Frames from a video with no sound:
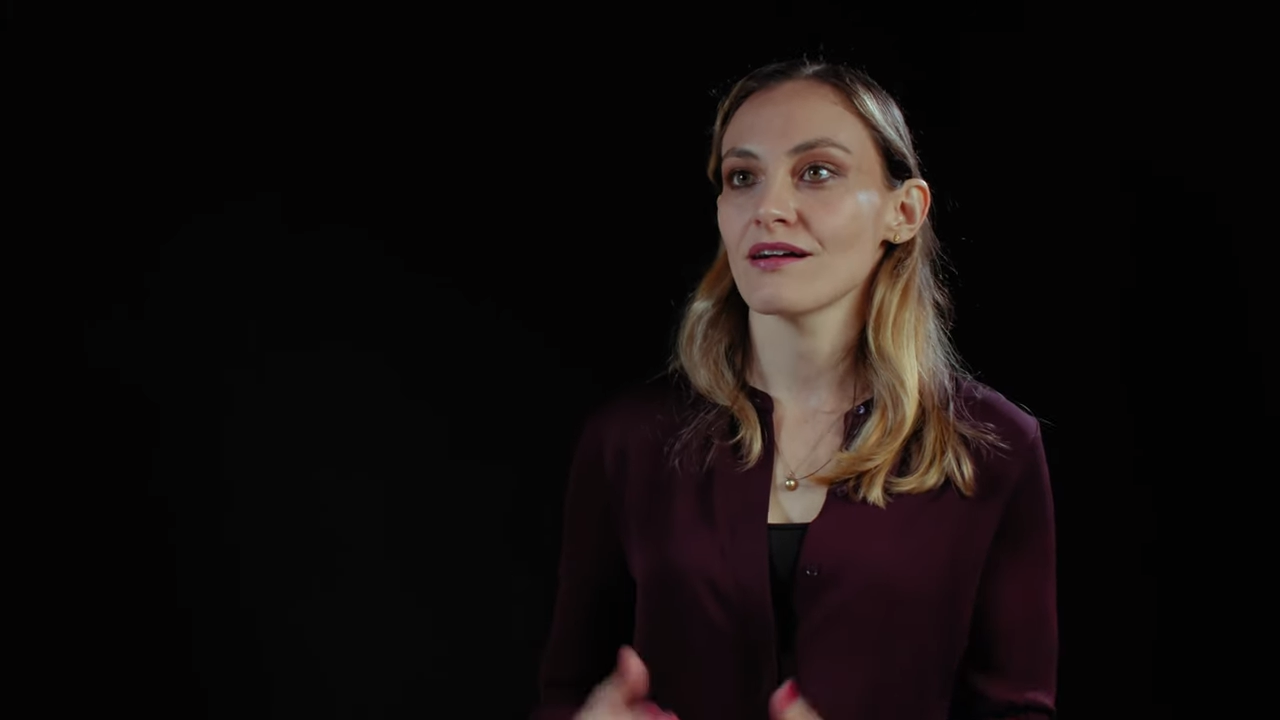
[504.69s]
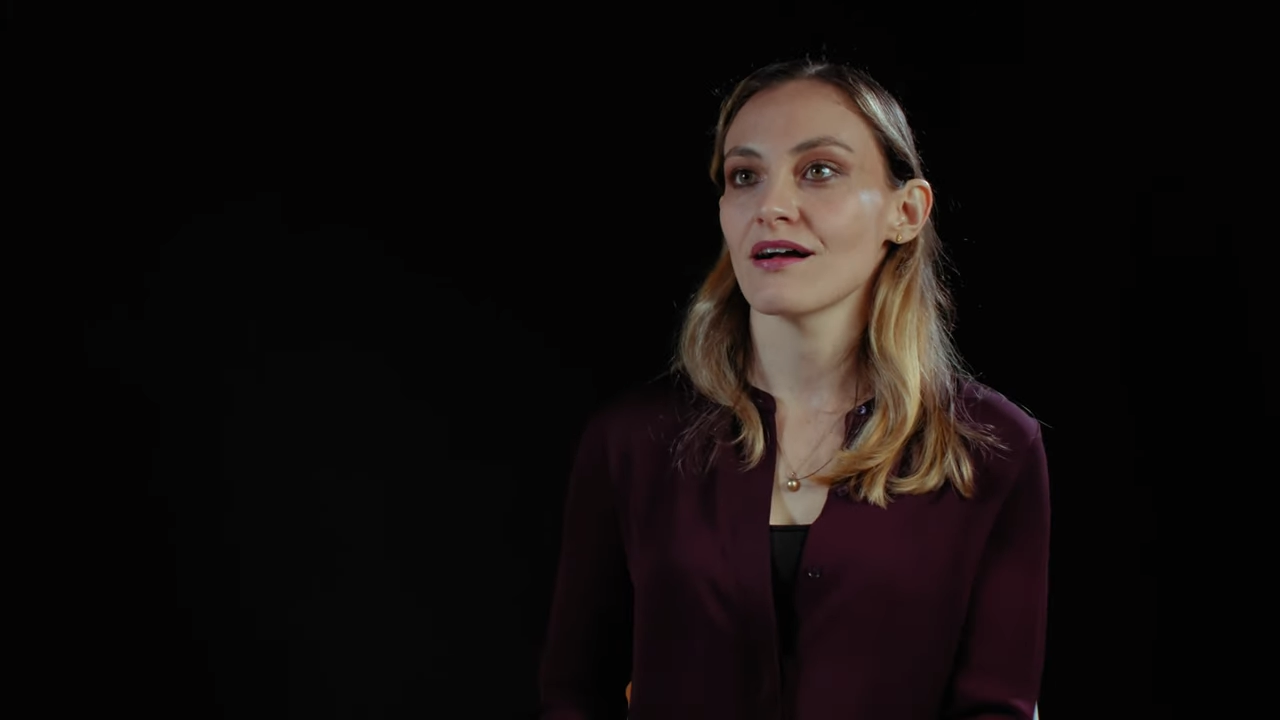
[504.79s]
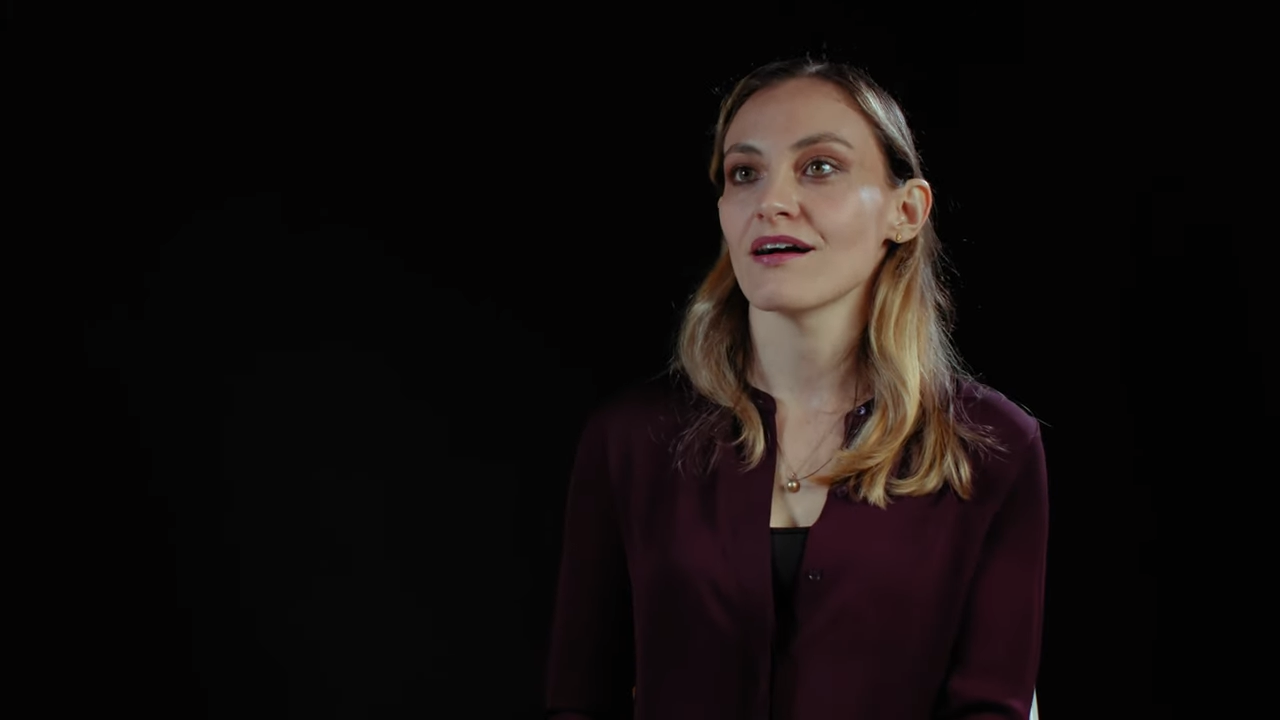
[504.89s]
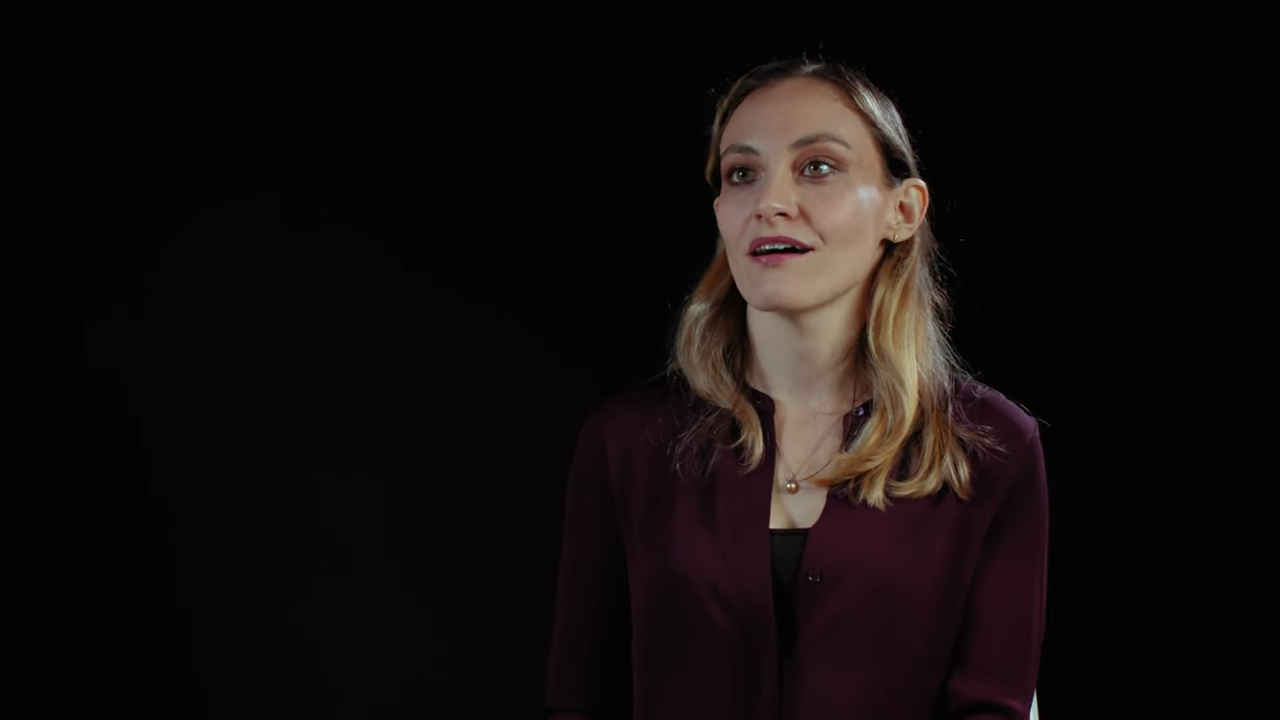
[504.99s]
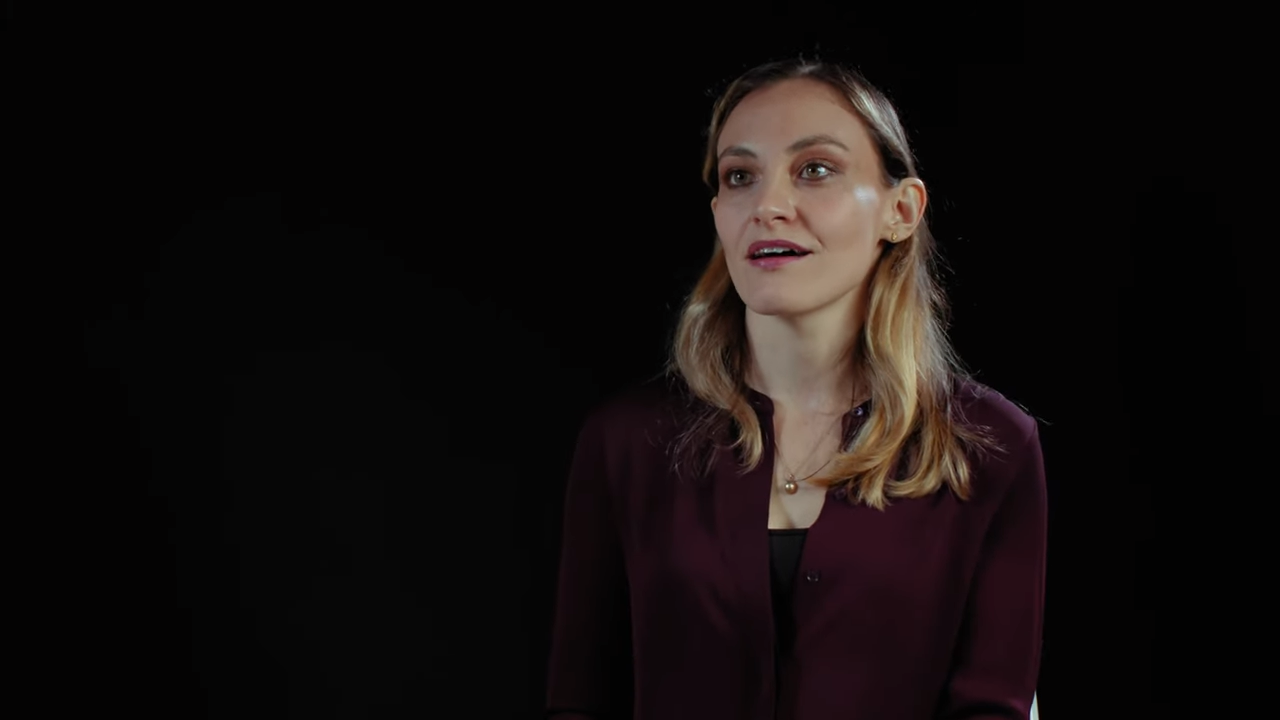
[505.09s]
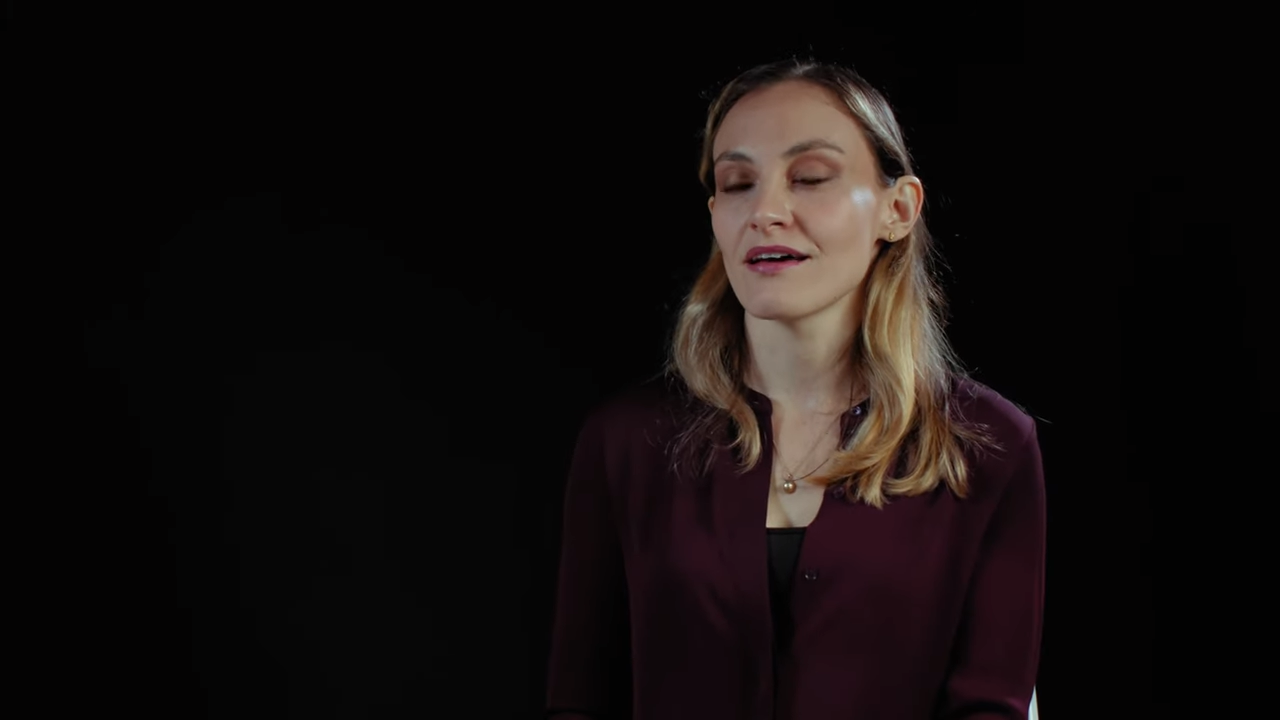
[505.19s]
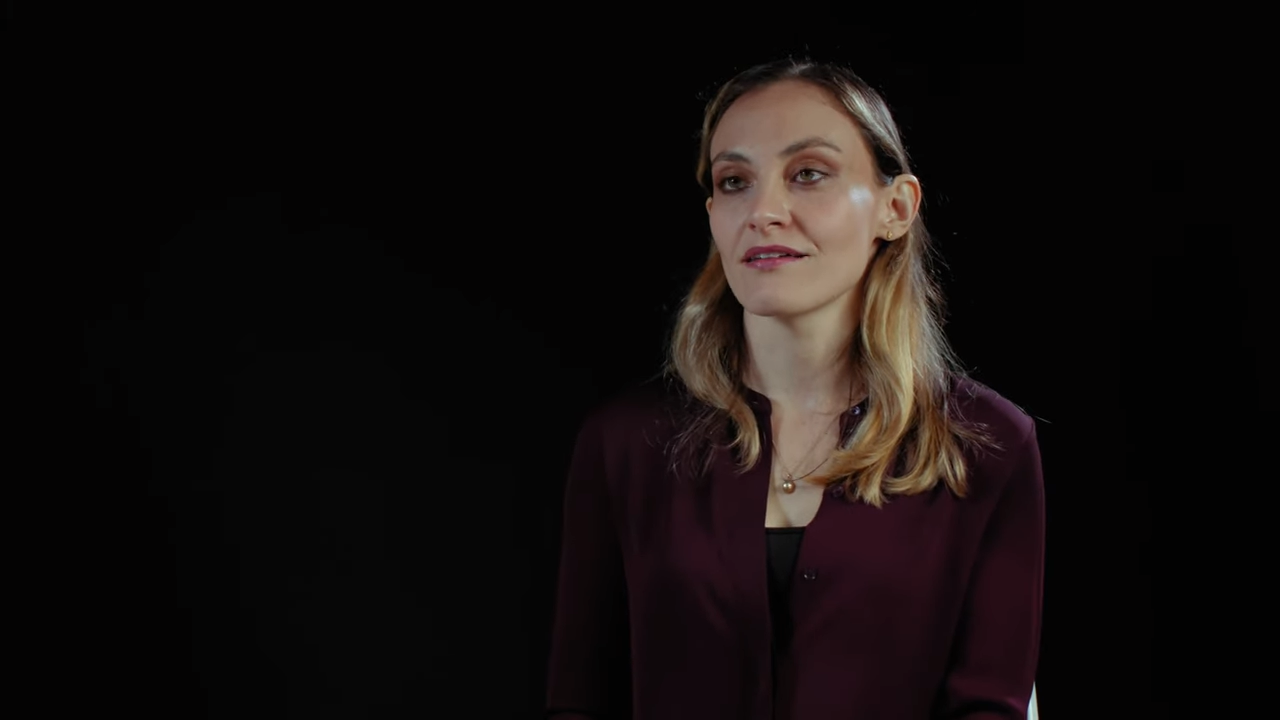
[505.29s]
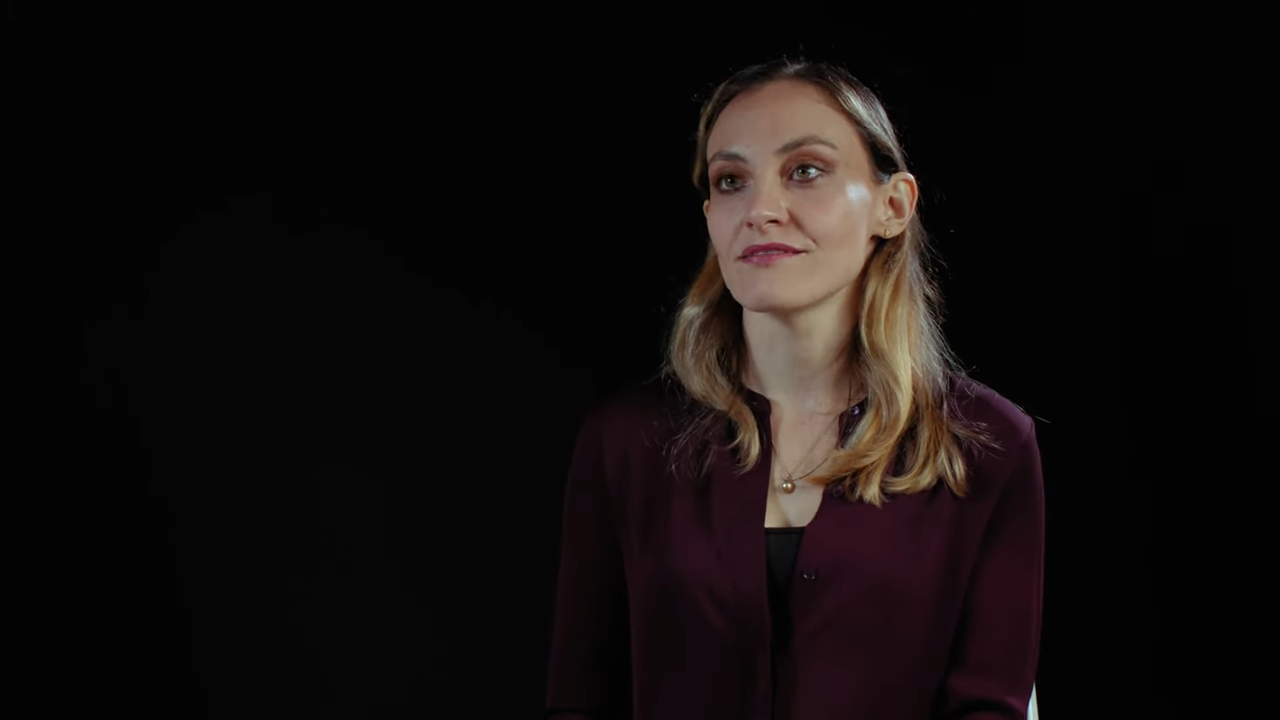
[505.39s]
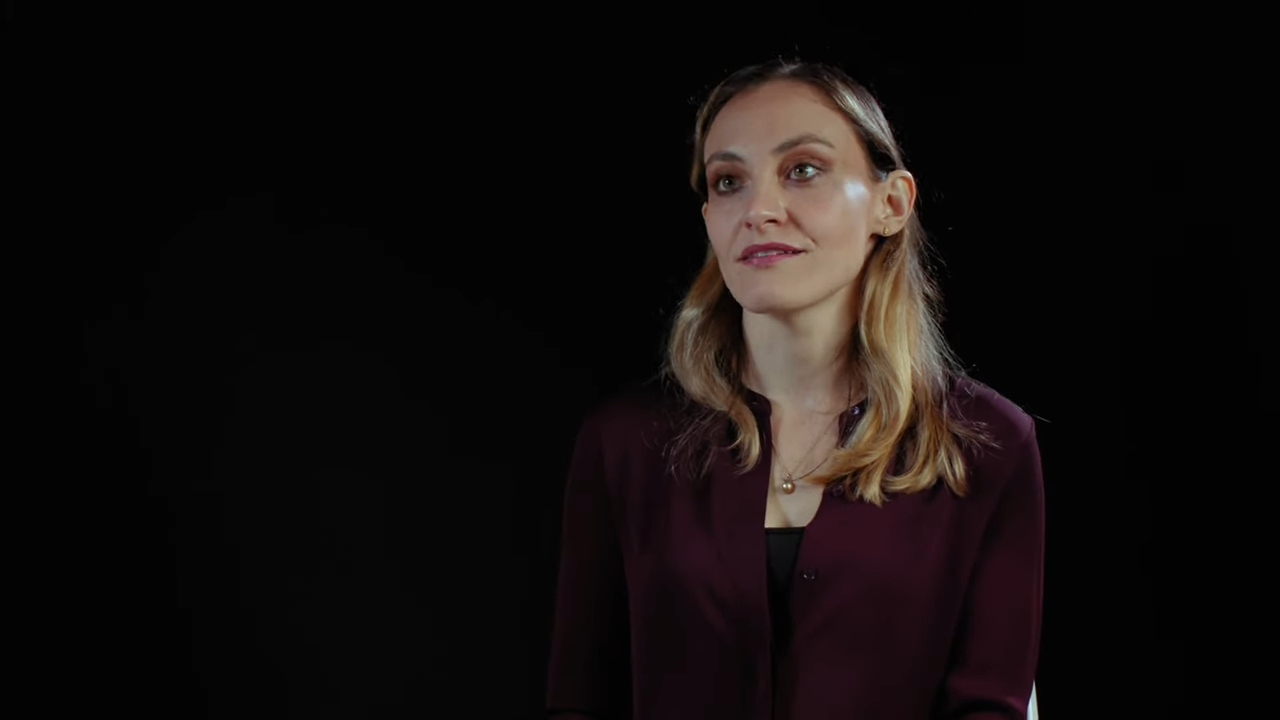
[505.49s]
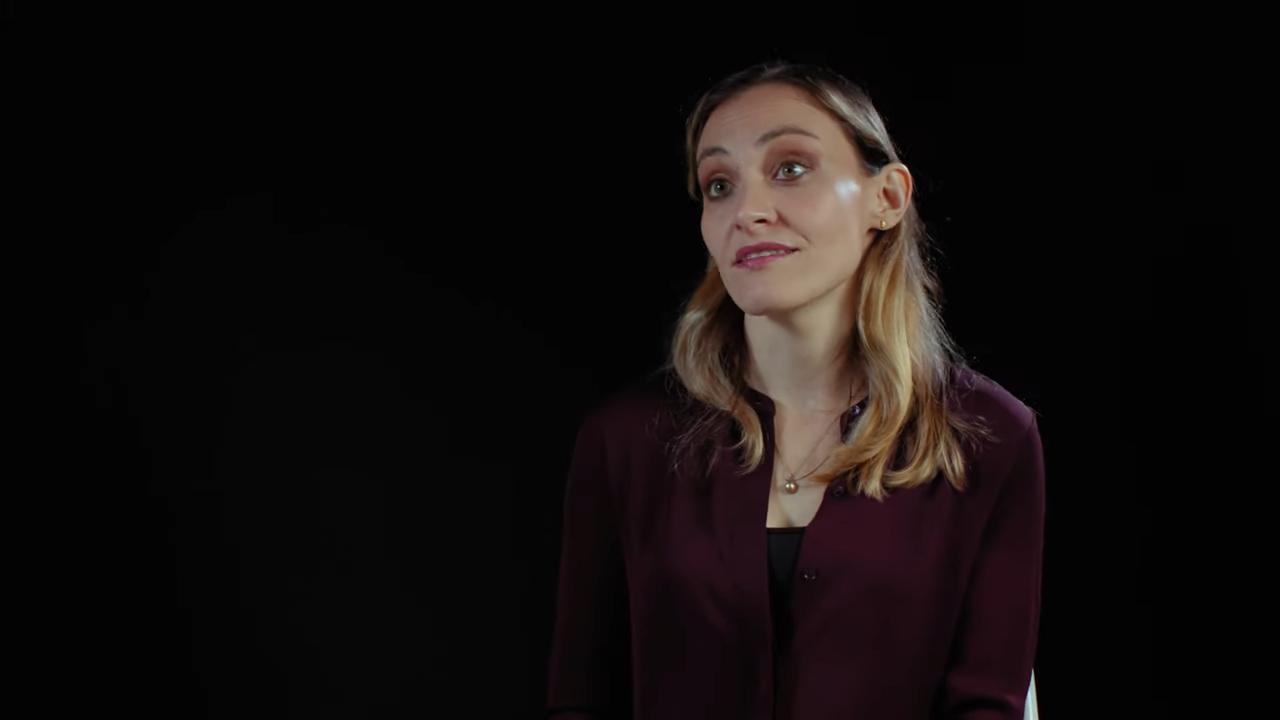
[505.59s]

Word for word: and